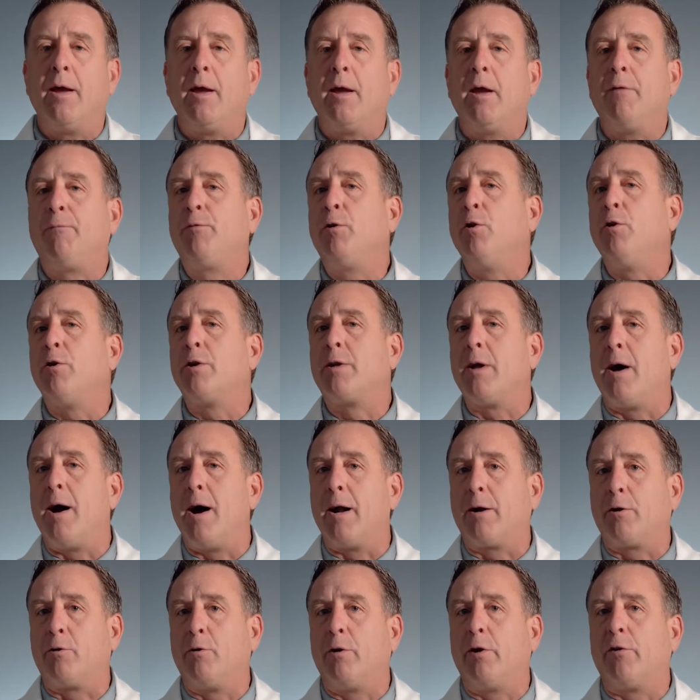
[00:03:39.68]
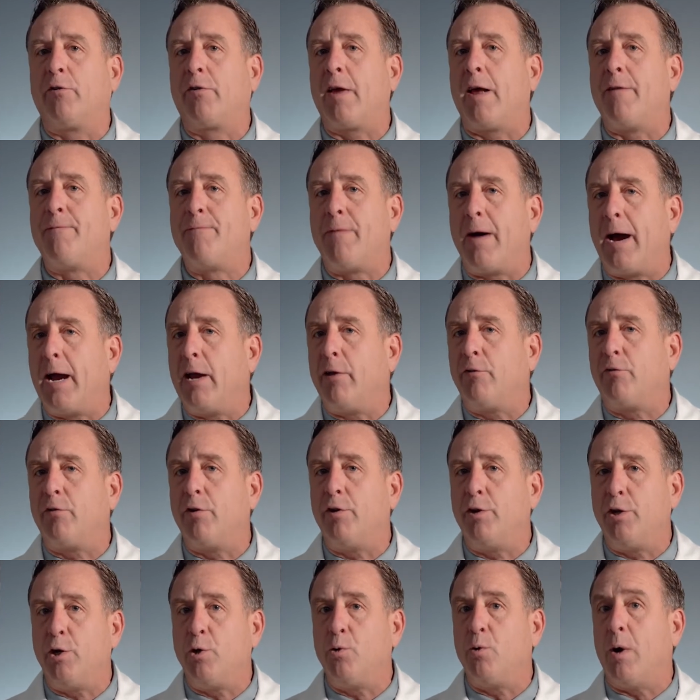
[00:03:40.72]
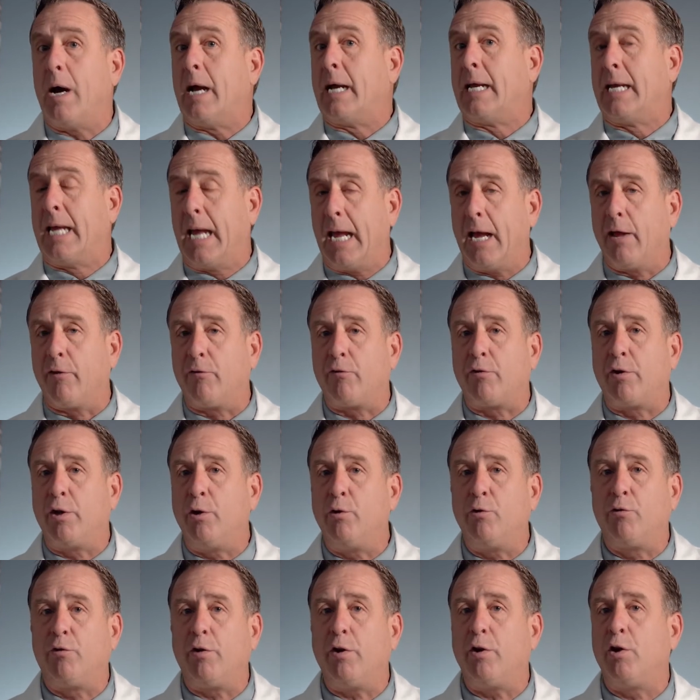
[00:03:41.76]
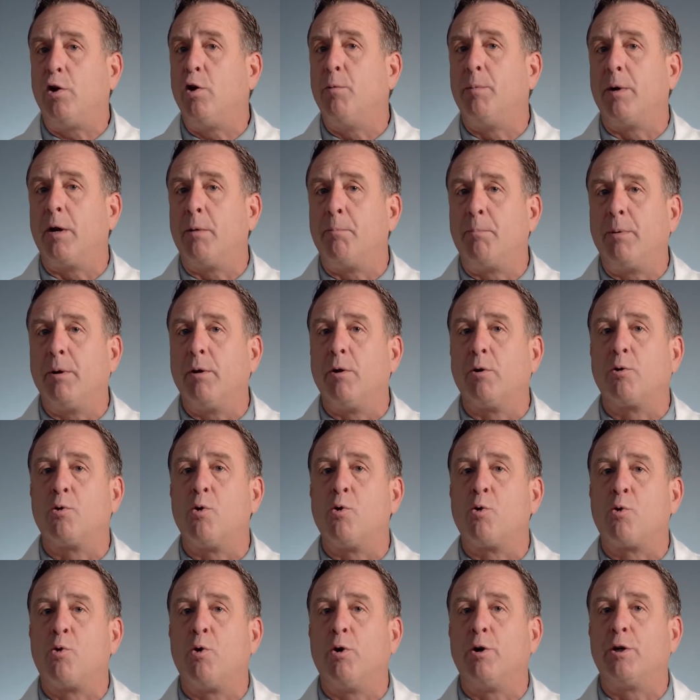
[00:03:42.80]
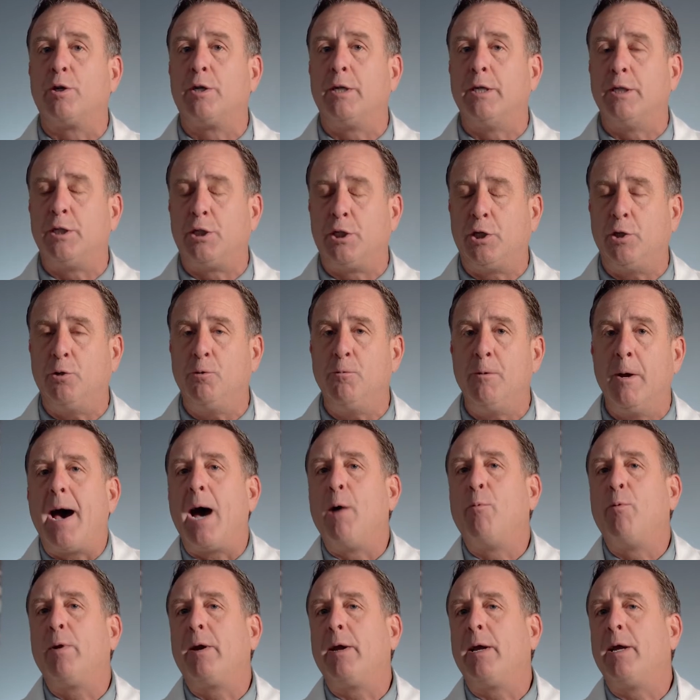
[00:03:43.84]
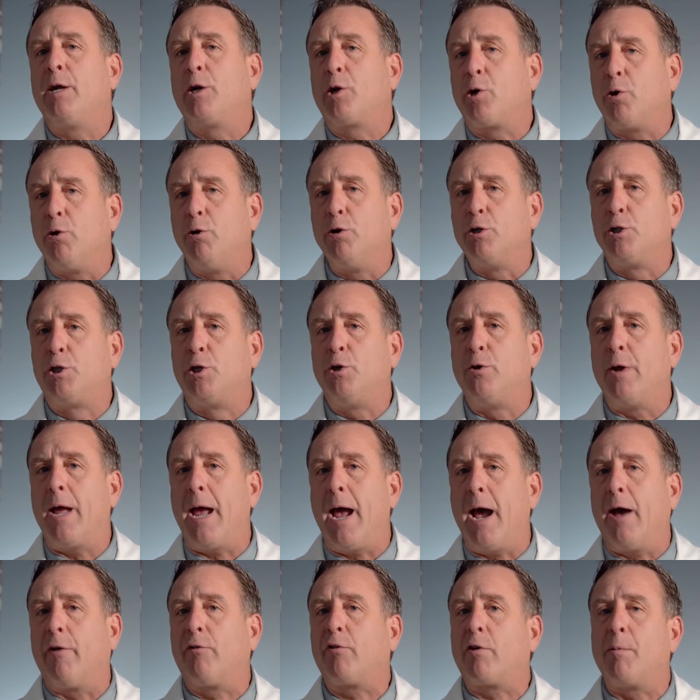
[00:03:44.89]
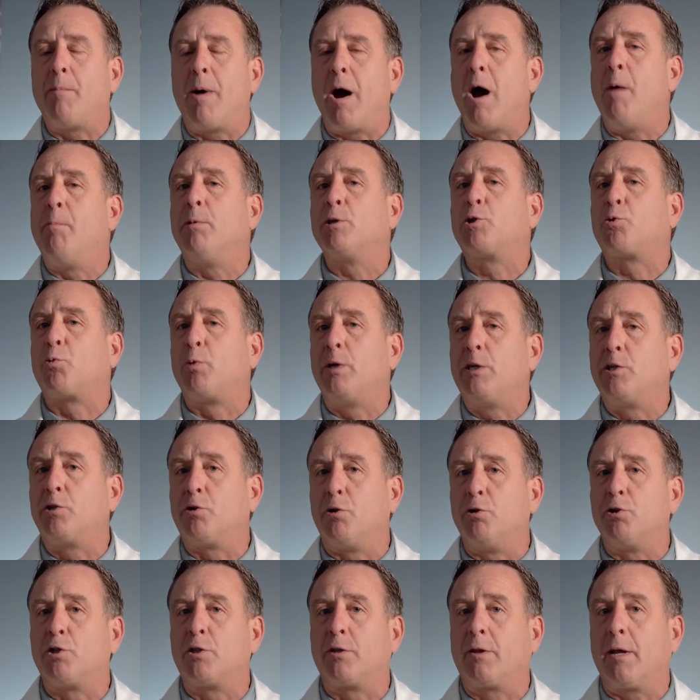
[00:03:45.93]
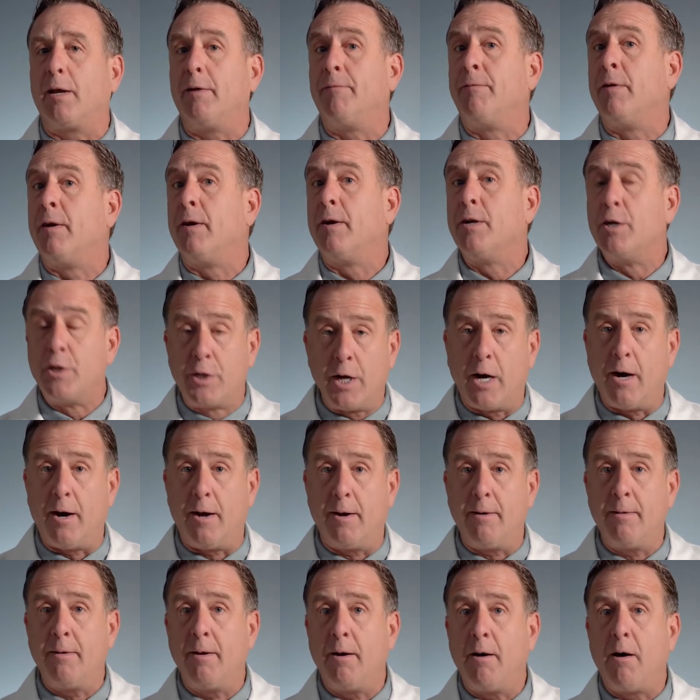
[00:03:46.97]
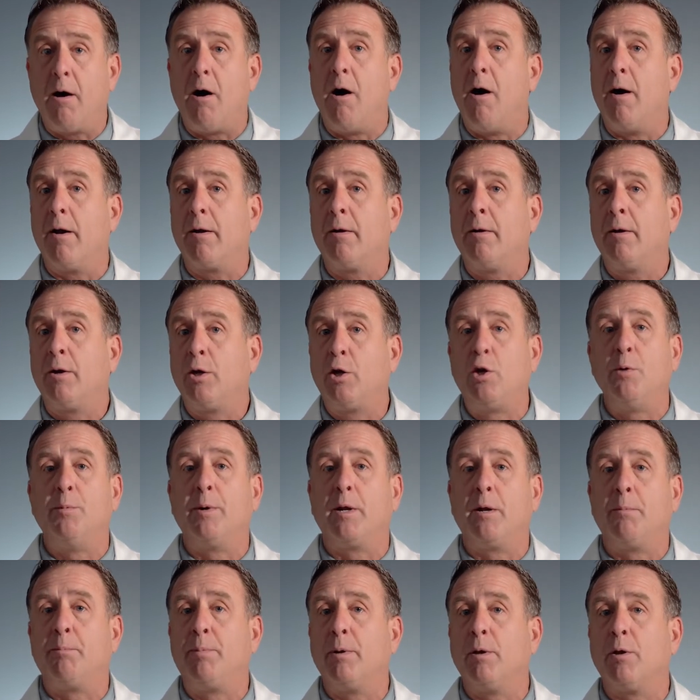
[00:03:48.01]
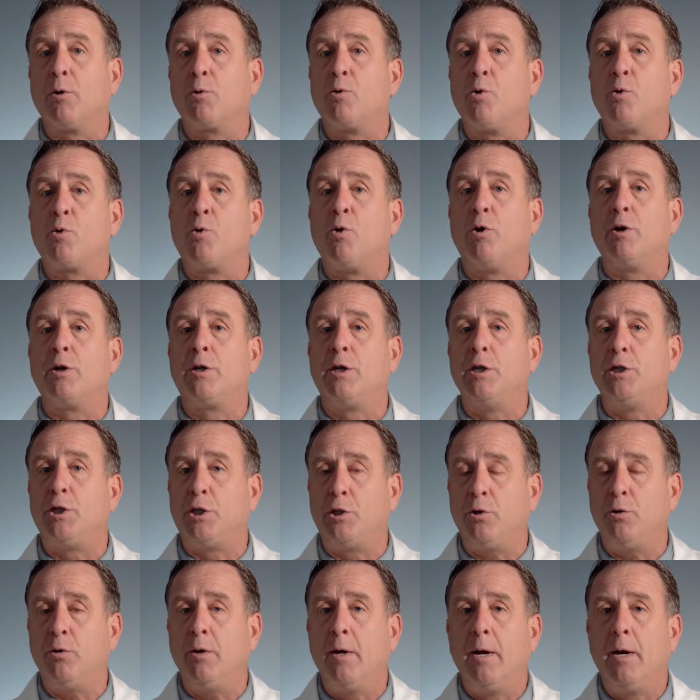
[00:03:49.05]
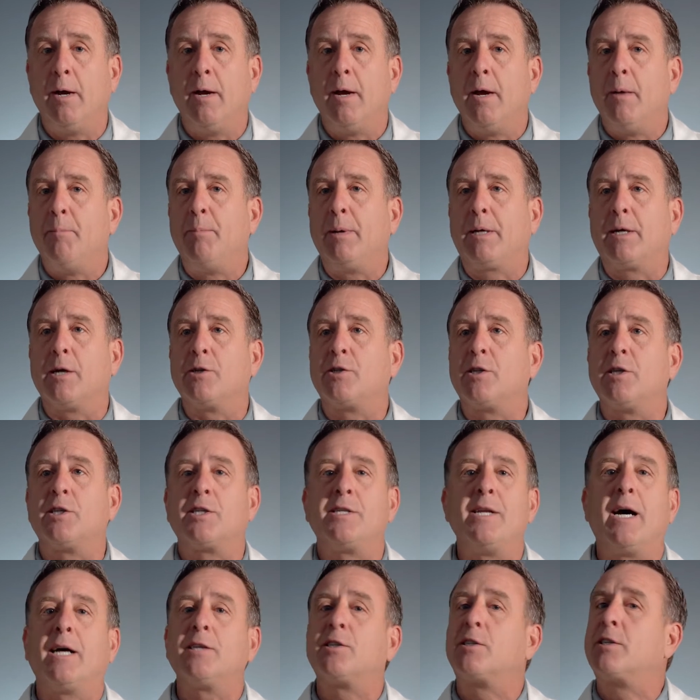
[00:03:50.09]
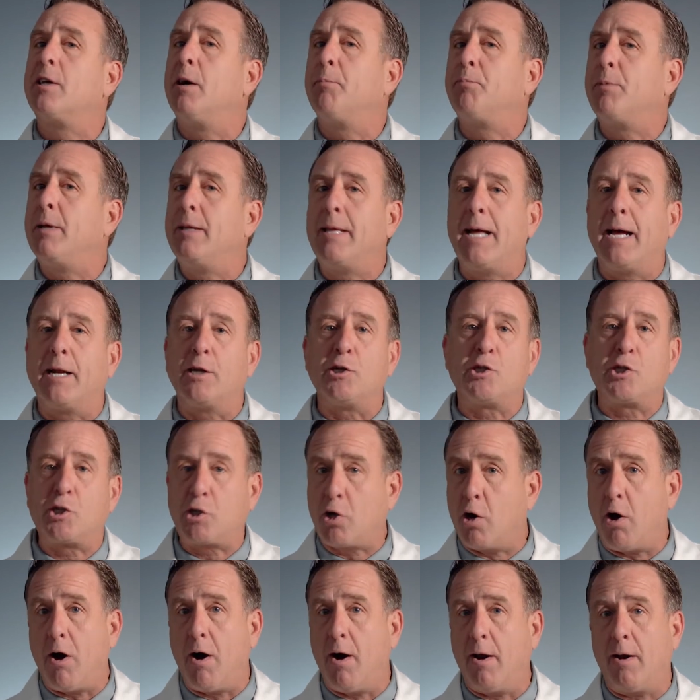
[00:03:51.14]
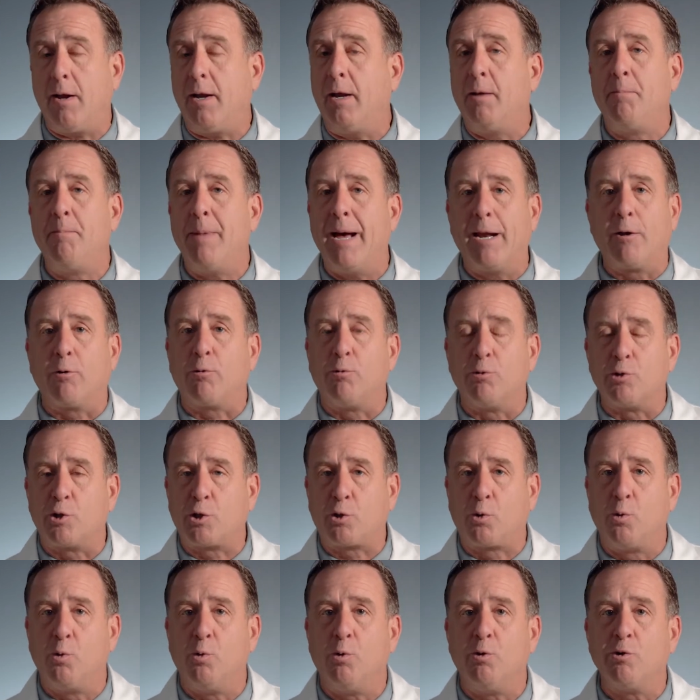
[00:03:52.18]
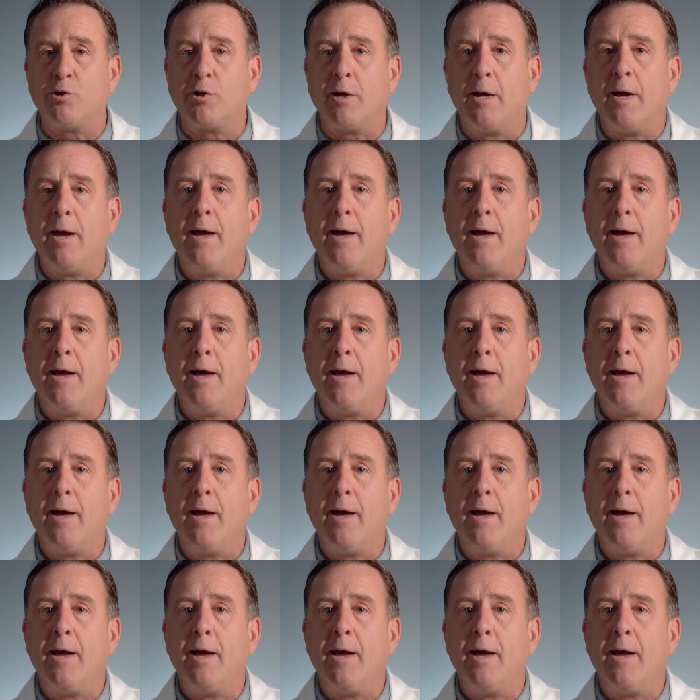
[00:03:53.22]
if your doctor is advising you against using human umbilical cord tissue, I would encourage you to ask them how much research they've done on human umbilical cord tissue, because it's not something that is taught in medical schools.